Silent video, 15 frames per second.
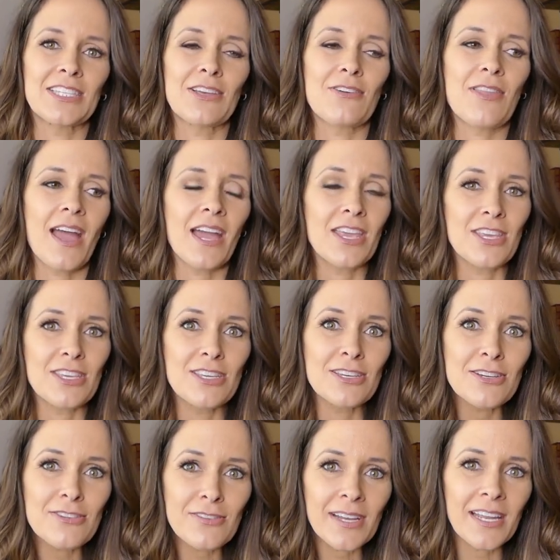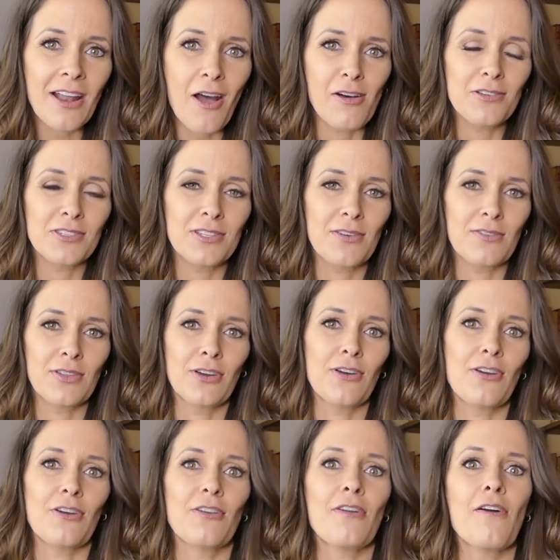so that you can also
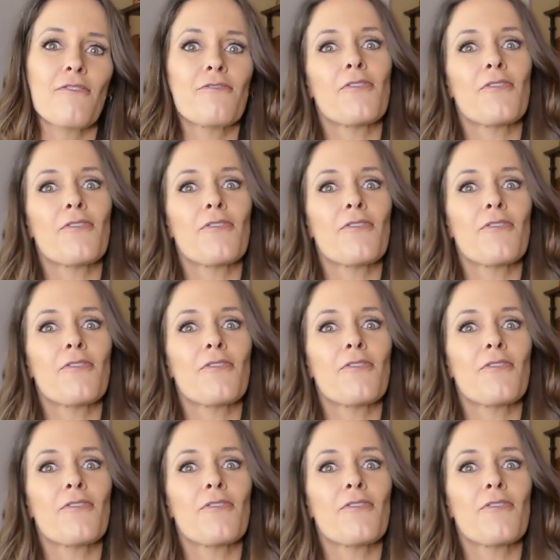learn